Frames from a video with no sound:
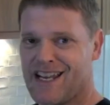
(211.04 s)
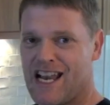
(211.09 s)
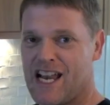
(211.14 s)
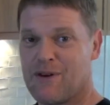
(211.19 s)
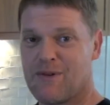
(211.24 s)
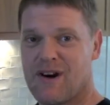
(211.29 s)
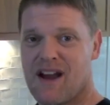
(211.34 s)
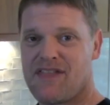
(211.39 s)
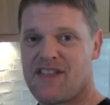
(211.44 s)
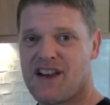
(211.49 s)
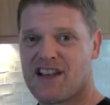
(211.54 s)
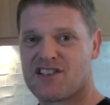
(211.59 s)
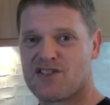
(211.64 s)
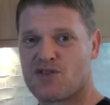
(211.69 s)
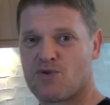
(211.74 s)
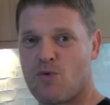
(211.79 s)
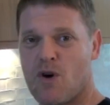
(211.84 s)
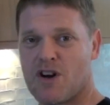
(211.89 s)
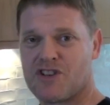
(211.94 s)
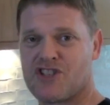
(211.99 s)
Anyway, thanks
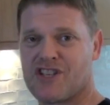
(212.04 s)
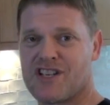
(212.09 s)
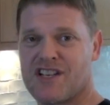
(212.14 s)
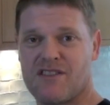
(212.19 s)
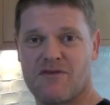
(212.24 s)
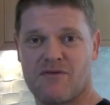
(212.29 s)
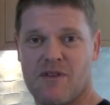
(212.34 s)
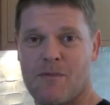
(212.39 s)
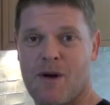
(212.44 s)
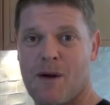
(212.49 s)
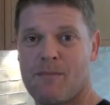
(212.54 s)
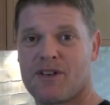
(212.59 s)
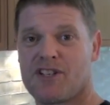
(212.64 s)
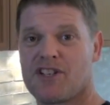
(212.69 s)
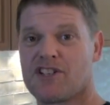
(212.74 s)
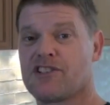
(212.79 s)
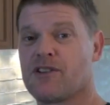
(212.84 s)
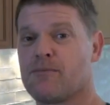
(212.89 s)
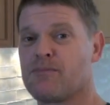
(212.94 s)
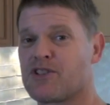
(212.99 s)
for watching. Remember
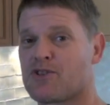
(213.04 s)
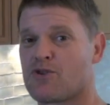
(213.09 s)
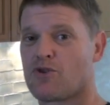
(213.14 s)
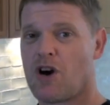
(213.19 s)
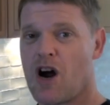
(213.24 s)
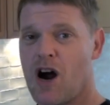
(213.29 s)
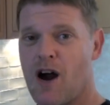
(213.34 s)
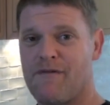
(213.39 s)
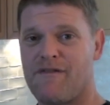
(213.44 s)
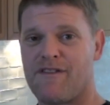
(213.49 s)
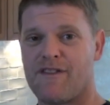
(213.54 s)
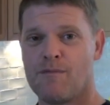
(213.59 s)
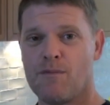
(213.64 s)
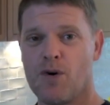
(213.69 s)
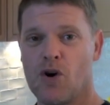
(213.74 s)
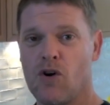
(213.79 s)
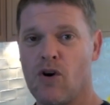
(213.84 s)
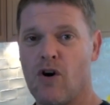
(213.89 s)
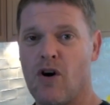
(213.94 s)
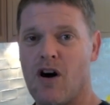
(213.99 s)
to subscribe for
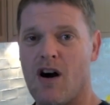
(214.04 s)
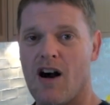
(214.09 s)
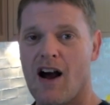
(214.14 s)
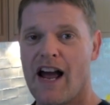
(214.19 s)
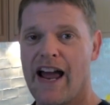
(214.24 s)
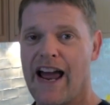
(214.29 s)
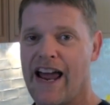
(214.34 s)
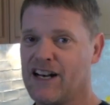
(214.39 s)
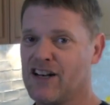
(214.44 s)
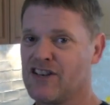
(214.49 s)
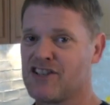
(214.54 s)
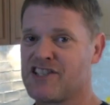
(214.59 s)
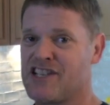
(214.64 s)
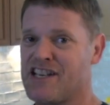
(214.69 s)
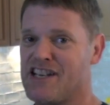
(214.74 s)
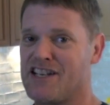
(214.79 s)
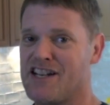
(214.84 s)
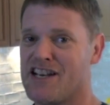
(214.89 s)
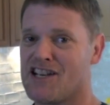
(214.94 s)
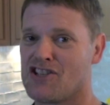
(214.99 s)
more, and I'll
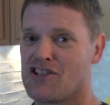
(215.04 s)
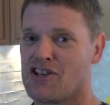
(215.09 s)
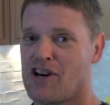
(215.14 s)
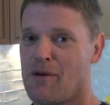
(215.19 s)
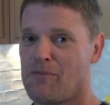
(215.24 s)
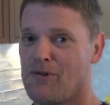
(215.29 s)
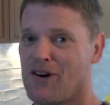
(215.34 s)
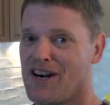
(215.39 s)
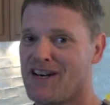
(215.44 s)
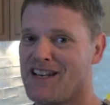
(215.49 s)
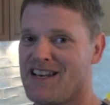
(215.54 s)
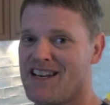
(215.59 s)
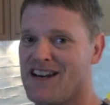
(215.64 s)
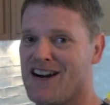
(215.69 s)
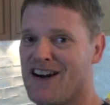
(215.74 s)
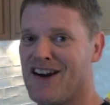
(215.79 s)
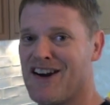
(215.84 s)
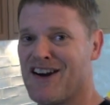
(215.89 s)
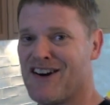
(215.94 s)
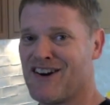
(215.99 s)
see you next time right
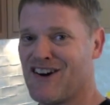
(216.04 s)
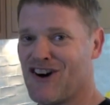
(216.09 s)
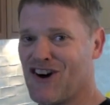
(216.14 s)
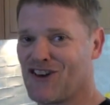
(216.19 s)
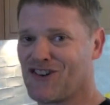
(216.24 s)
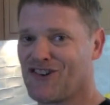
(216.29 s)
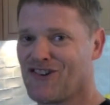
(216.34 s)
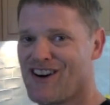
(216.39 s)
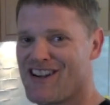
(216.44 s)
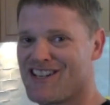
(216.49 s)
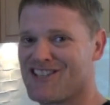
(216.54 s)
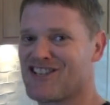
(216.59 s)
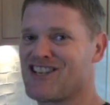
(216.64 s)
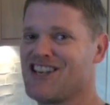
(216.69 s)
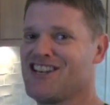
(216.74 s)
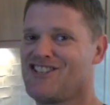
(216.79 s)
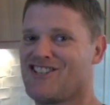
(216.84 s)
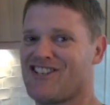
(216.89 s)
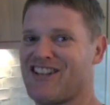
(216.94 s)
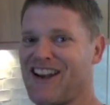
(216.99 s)
here on Greg's
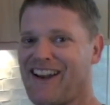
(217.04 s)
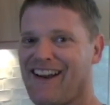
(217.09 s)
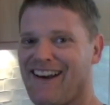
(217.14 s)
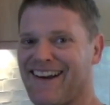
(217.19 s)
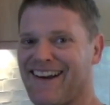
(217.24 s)
Kitchen.